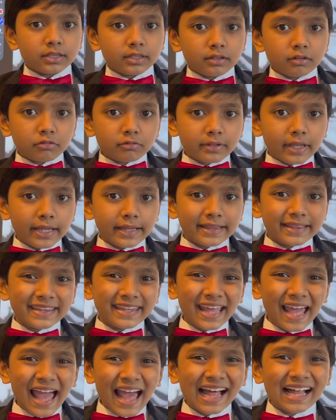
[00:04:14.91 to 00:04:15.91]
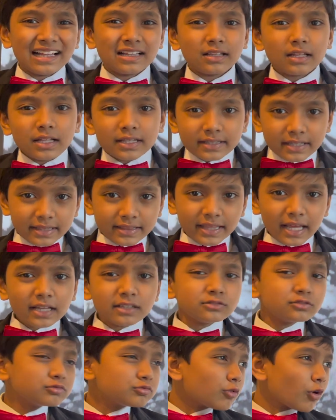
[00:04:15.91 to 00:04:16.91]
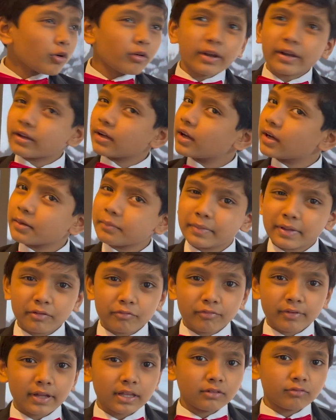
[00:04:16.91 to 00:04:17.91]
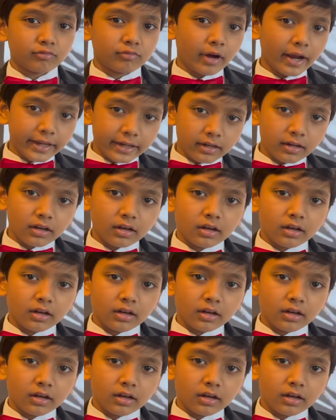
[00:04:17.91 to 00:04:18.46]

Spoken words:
You can tell that things weren't gonna be real right.